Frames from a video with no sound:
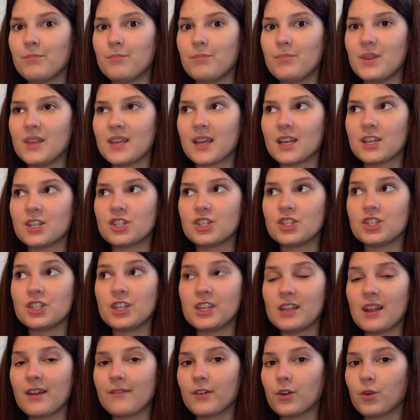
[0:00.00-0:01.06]
because
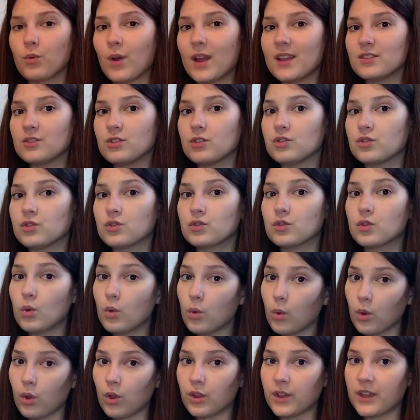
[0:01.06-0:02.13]
she never went to
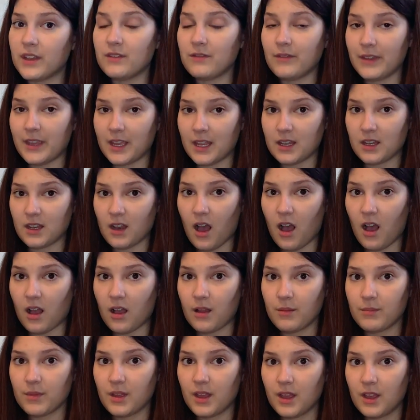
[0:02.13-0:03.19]
school in
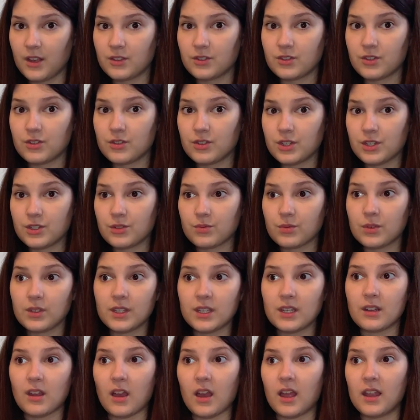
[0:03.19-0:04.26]
Vietnam. So she's
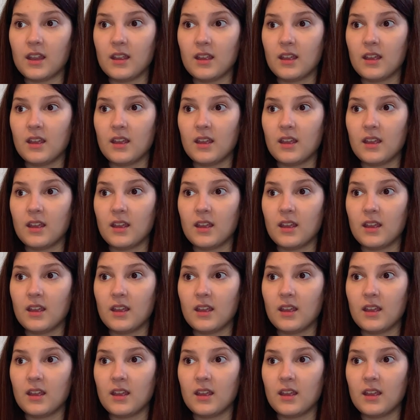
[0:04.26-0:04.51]
really not